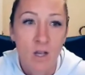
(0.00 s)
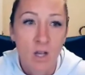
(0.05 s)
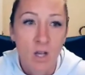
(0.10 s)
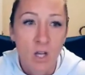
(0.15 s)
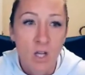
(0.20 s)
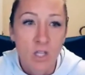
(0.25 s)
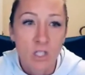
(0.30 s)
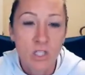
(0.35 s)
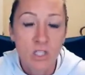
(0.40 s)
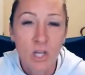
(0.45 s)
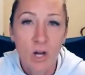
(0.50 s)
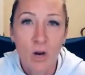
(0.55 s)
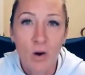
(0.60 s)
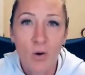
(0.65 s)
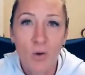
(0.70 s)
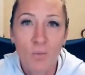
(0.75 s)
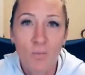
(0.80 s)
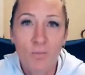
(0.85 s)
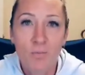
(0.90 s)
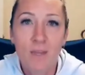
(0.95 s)

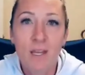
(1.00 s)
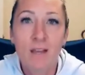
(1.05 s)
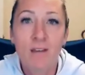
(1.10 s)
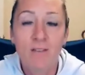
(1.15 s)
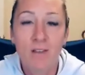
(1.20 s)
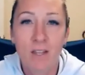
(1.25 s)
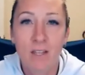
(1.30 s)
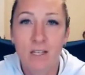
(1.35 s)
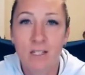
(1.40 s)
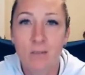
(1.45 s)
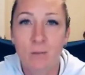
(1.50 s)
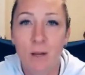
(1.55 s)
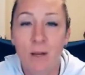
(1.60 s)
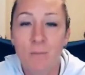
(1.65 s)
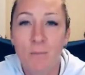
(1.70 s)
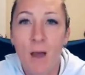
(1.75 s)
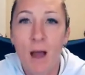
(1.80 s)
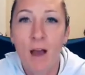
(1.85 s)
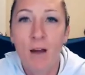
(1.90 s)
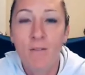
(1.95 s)
So think of it this way.
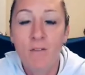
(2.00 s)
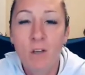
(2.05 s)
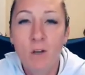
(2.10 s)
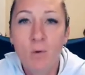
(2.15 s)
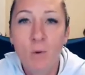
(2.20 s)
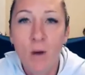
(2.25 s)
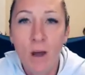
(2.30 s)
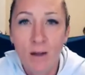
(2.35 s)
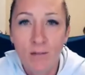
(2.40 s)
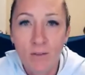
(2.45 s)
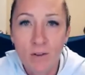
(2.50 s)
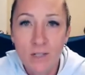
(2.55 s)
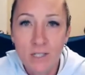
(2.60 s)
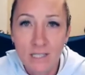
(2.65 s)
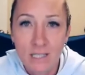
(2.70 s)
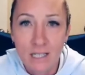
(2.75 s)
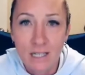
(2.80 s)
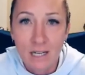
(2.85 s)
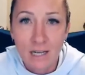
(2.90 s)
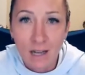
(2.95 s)
Have you ever
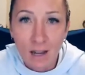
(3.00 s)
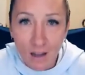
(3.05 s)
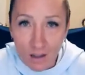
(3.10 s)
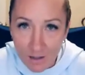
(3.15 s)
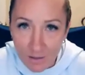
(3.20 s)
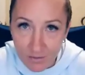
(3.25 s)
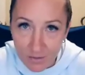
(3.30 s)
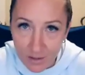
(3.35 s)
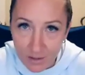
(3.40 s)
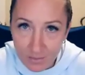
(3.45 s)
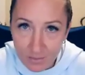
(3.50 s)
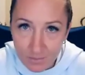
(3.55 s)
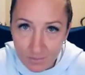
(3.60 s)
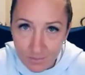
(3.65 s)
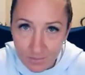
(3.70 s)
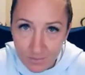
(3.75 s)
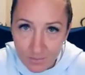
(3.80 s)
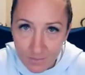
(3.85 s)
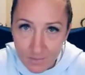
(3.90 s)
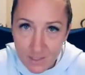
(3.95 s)
seen an elephant
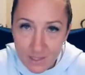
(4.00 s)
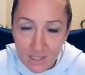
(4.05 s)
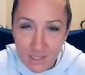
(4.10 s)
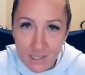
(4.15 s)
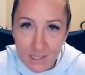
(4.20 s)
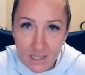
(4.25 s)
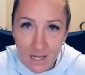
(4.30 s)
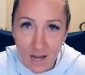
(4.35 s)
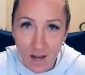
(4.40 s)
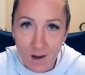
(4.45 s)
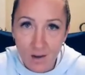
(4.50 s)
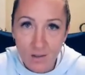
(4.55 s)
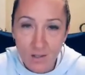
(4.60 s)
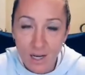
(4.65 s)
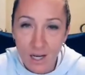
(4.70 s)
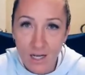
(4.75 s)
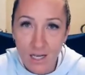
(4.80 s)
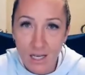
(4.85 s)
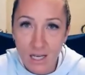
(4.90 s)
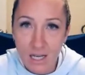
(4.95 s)
sit down
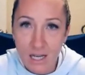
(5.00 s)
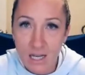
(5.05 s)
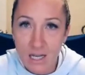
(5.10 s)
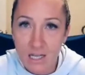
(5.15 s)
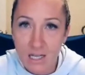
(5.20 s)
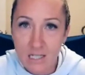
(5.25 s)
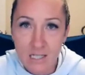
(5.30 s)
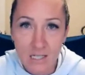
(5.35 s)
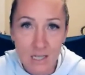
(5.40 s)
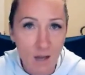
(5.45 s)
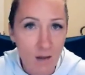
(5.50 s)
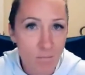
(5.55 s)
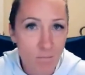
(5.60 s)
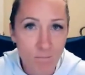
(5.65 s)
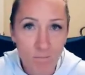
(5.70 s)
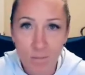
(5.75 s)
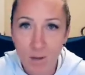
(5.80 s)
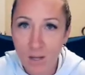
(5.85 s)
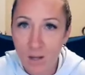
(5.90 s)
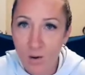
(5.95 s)
and eat a
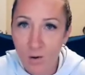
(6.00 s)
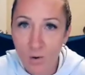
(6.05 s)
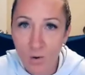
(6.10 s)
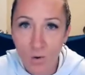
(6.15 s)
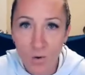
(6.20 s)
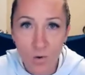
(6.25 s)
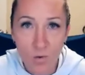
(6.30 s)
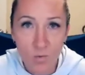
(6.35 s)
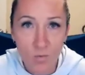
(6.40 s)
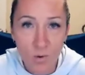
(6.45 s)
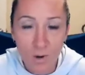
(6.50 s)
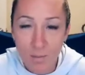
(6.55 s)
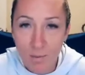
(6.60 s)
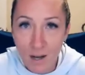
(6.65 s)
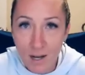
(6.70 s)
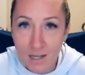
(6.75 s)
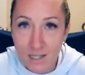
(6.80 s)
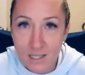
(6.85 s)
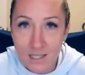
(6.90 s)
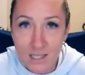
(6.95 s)
big old
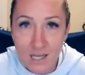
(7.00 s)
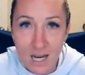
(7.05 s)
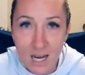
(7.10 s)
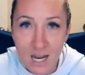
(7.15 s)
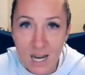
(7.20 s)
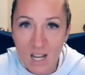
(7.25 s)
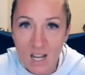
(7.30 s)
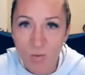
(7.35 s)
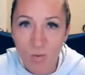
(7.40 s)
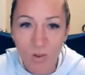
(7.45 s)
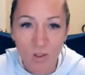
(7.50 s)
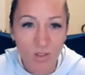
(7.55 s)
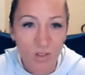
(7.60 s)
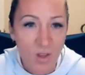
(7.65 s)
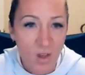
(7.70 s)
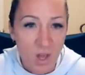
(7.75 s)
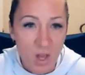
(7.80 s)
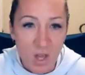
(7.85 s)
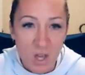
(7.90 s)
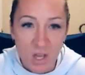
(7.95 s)
ribeye steak with
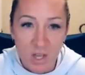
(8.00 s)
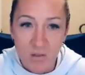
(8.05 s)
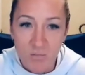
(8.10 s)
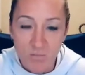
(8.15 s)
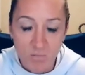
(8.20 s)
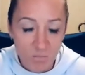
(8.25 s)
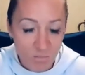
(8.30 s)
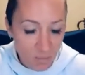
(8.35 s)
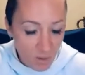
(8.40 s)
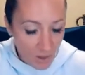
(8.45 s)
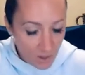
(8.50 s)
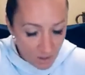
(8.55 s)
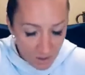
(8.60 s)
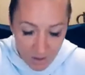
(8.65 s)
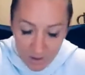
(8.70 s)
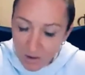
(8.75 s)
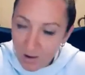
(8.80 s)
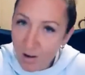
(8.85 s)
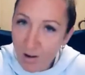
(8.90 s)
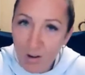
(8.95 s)

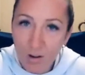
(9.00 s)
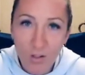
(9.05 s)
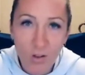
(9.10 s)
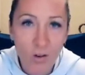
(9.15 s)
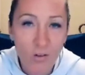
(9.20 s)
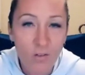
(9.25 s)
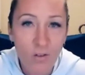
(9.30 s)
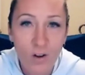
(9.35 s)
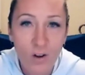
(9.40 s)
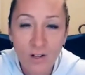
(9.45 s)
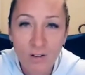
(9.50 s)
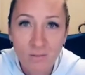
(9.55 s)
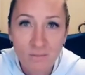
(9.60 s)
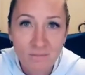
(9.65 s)
butter all over it?